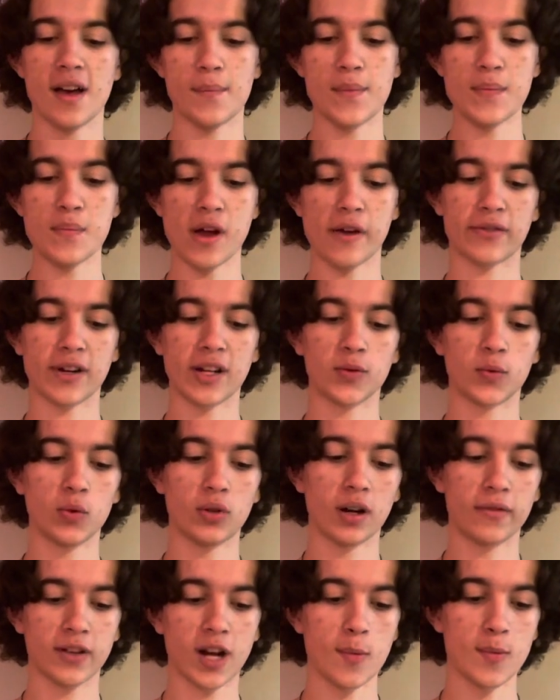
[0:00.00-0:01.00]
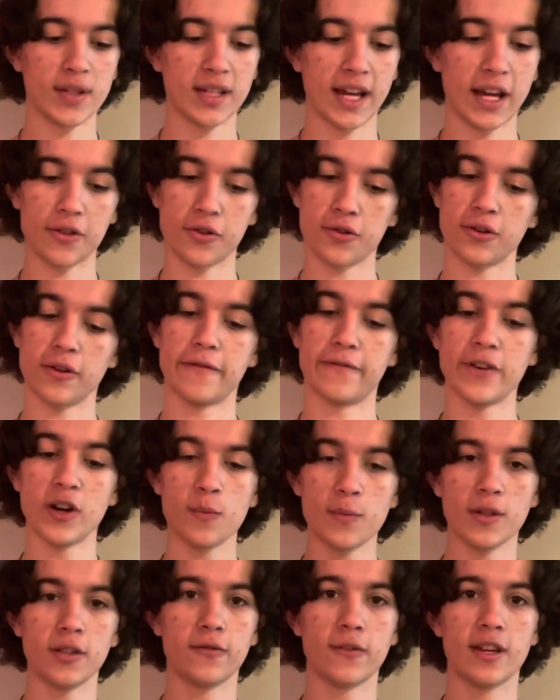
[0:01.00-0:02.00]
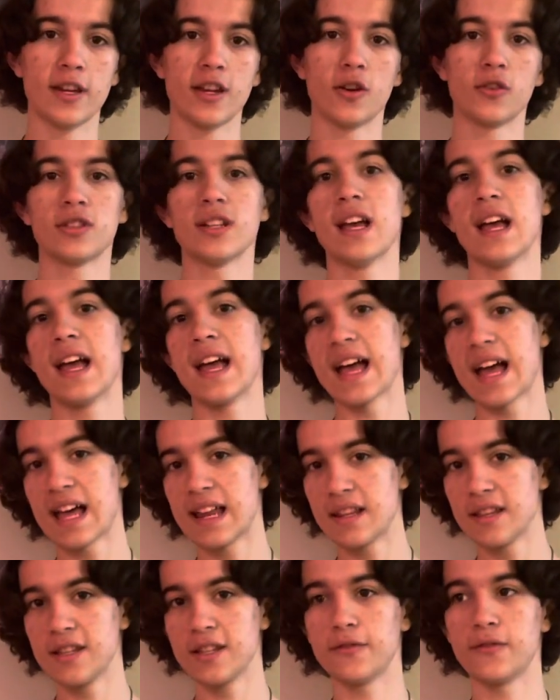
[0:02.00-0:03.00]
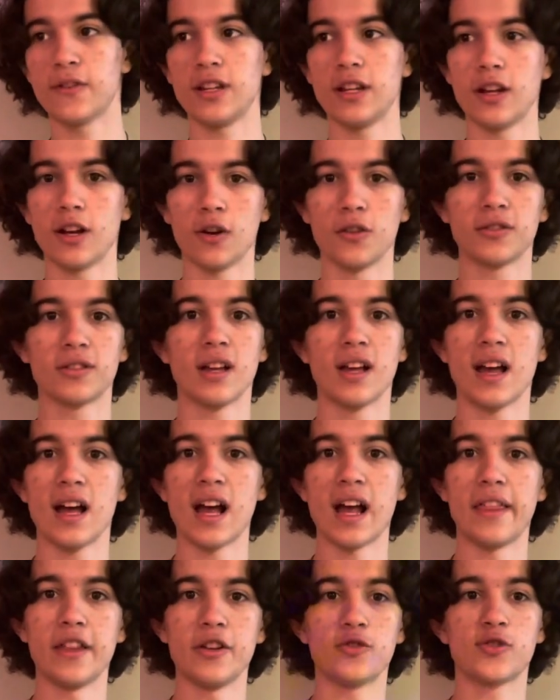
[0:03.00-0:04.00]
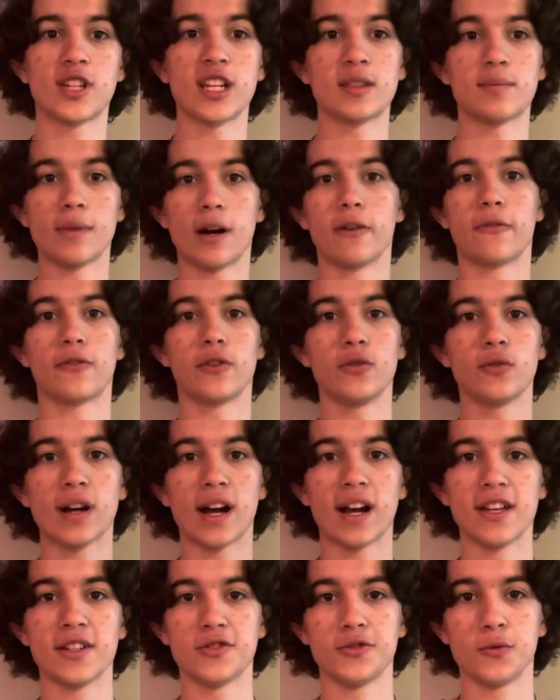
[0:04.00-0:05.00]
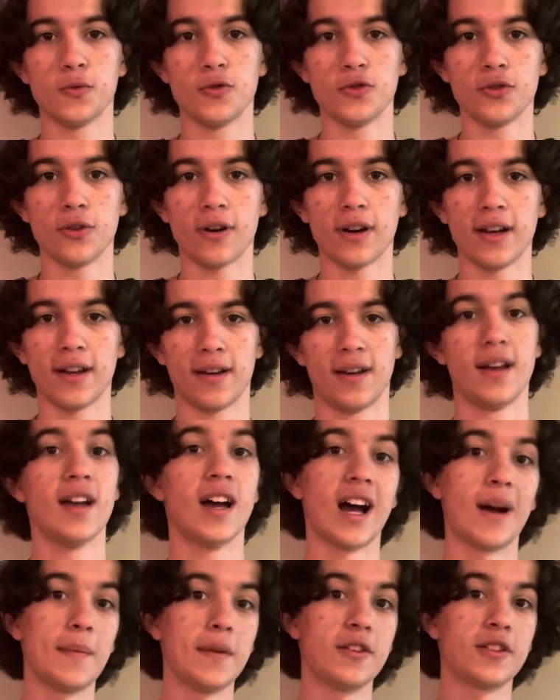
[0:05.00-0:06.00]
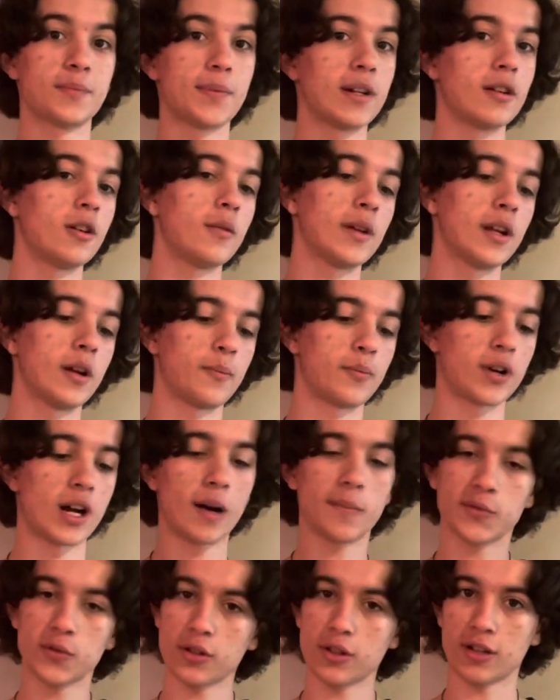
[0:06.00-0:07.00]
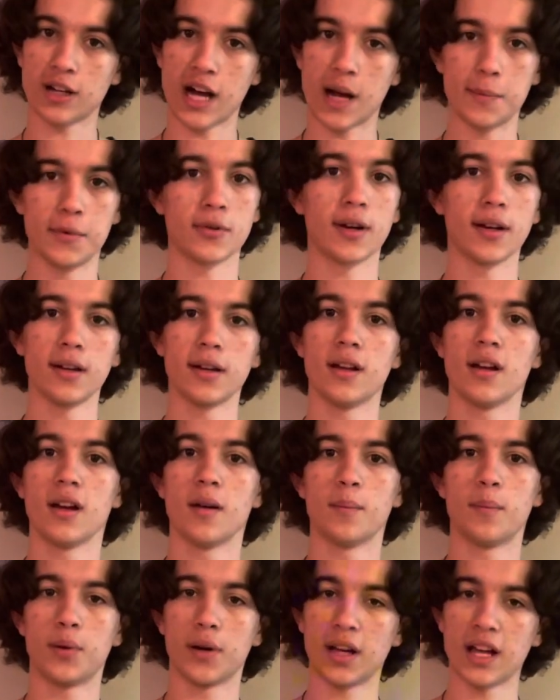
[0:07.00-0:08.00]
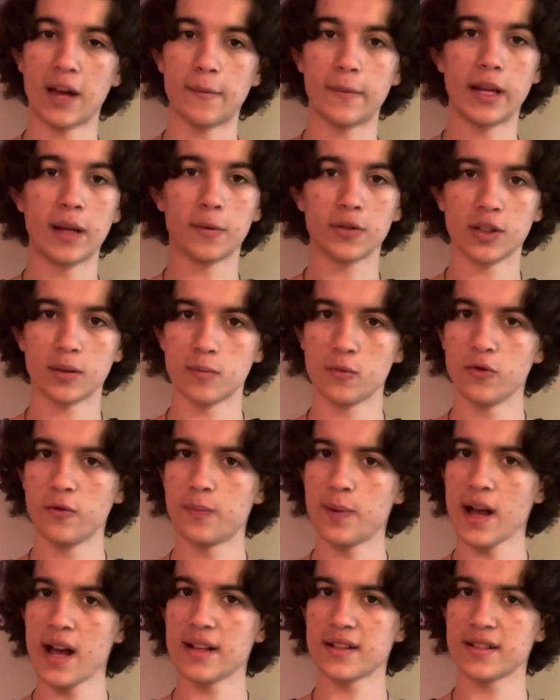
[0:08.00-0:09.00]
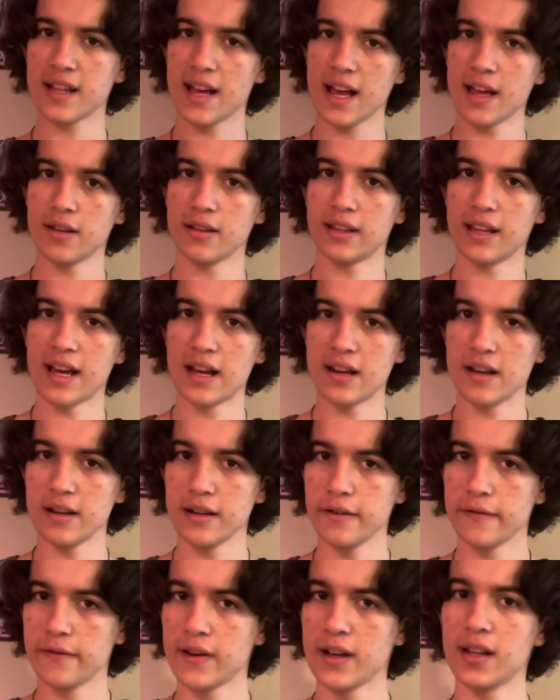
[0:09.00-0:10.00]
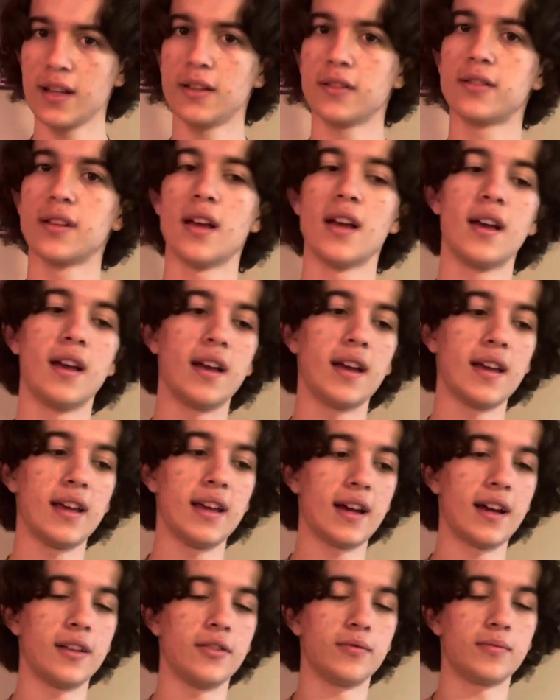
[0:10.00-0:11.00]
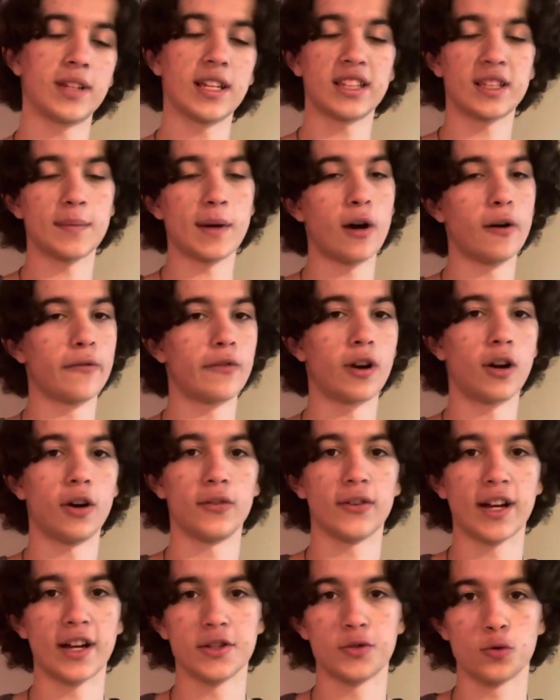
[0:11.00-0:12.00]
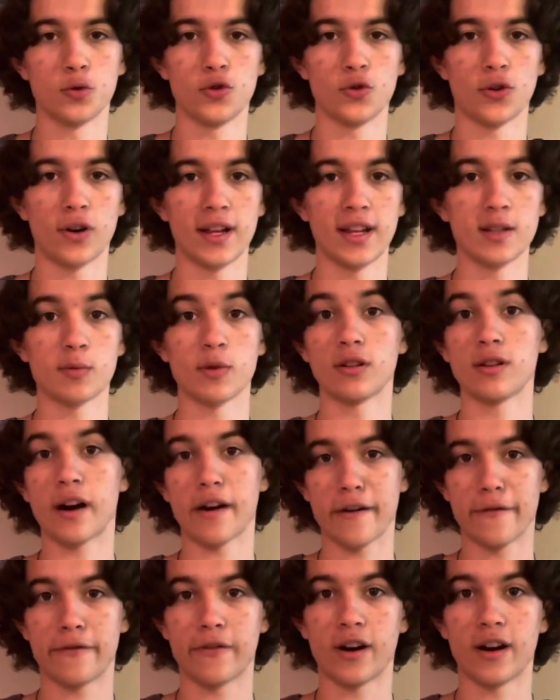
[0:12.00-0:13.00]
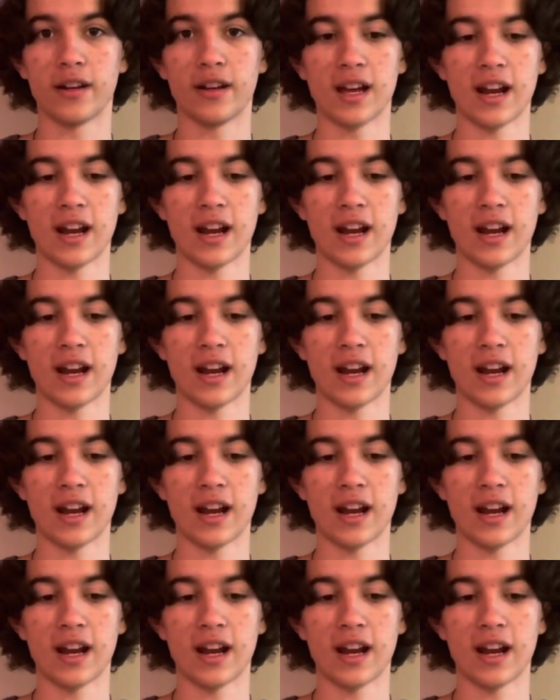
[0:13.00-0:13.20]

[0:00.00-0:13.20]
Me and my friends, we love coming together to film these videos, edit these videos, and then just get them out for you guys to enjoy. I mean, there's been a little bit of problems with the copyright, but I've been able to move past that in the editing phase and get them out for all you guys to enjoy. It's been a lot of fun.